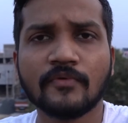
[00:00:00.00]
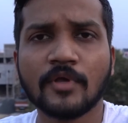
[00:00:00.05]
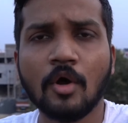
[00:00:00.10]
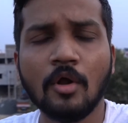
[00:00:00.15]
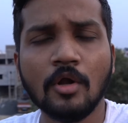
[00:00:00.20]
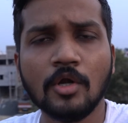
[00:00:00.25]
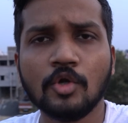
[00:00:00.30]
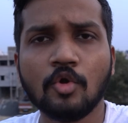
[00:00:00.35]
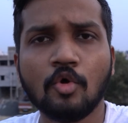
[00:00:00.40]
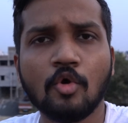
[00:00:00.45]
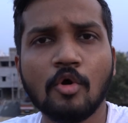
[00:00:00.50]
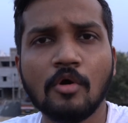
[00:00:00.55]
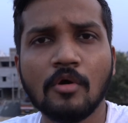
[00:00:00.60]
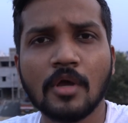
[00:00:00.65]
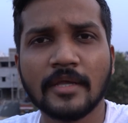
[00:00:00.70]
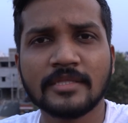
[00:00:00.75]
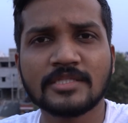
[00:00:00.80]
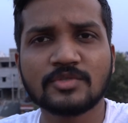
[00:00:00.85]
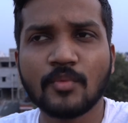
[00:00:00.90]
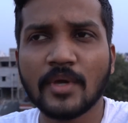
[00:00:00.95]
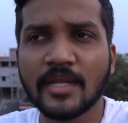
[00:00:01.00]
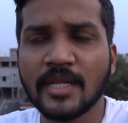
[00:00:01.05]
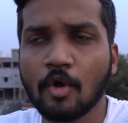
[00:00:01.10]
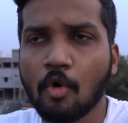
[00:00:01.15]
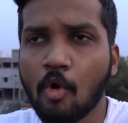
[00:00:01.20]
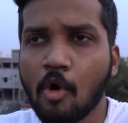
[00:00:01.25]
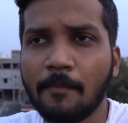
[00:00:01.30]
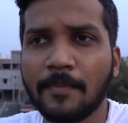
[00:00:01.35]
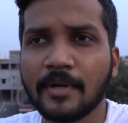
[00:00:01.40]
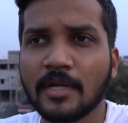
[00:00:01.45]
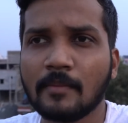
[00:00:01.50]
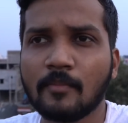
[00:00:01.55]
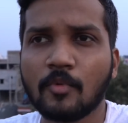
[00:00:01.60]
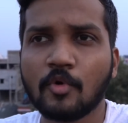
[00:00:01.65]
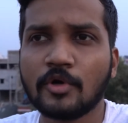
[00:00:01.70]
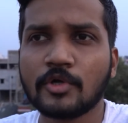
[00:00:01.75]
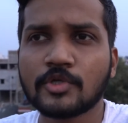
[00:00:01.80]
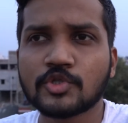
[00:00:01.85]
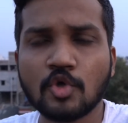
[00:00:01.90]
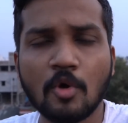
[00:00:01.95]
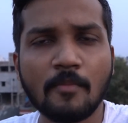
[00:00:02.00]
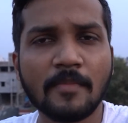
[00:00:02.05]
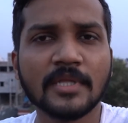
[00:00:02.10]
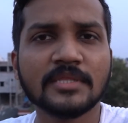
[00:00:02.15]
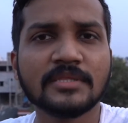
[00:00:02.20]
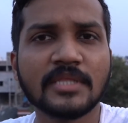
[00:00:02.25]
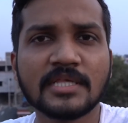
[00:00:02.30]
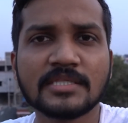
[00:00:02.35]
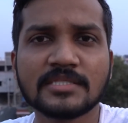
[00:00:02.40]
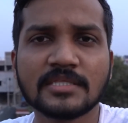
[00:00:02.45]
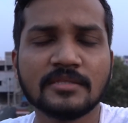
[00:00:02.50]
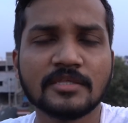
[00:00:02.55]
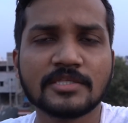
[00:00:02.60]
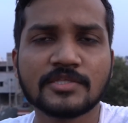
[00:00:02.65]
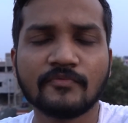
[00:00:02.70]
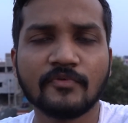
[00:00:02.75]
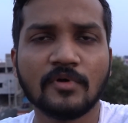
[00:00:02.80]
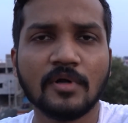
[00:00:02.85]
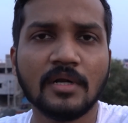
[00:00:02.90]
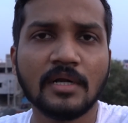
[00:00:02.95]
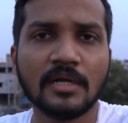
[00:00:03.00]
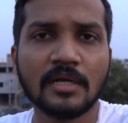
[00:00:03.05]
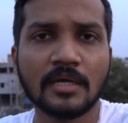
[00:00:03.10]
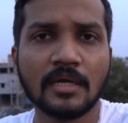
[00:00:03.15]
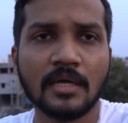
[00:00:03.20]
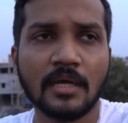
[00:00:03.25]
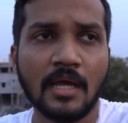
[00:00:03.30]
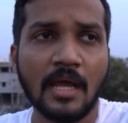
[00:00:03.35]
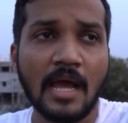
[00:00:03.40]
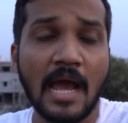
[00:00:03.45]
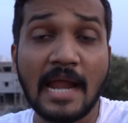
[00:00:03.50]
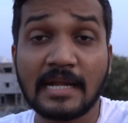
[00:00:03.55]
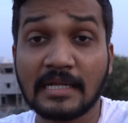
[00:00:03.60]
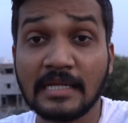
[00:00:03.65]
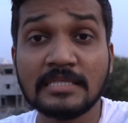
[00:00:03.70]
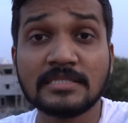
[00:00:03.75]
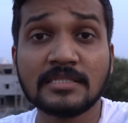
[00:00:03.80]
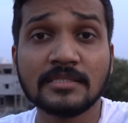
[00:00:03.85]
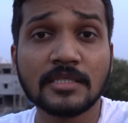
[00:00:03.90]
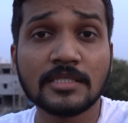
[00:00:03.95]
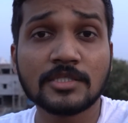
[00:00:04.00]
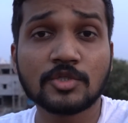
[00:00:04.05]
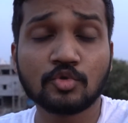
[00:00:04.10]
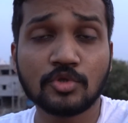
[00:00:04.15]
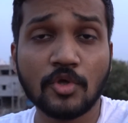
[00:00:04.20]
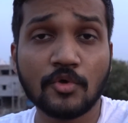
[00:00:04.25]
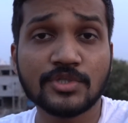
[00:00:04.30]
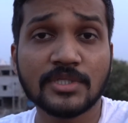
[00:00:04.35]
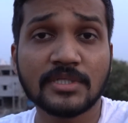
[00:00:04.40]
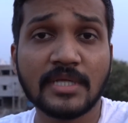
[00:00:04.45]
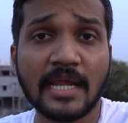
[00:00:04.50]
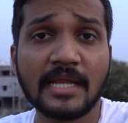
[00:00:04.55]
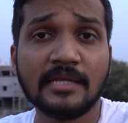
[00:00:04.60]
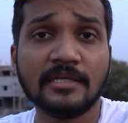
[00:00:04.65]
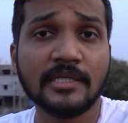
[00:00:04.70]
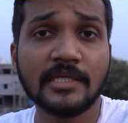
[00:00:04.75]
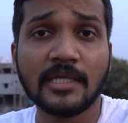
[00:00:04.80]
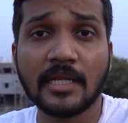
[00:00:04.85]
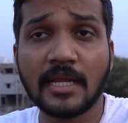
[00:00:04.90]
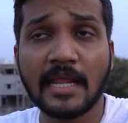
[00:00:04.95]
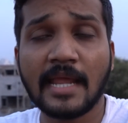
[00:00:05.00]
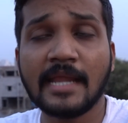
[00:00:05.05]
we all know it's very open about so many things in this world, at least in this 2019 and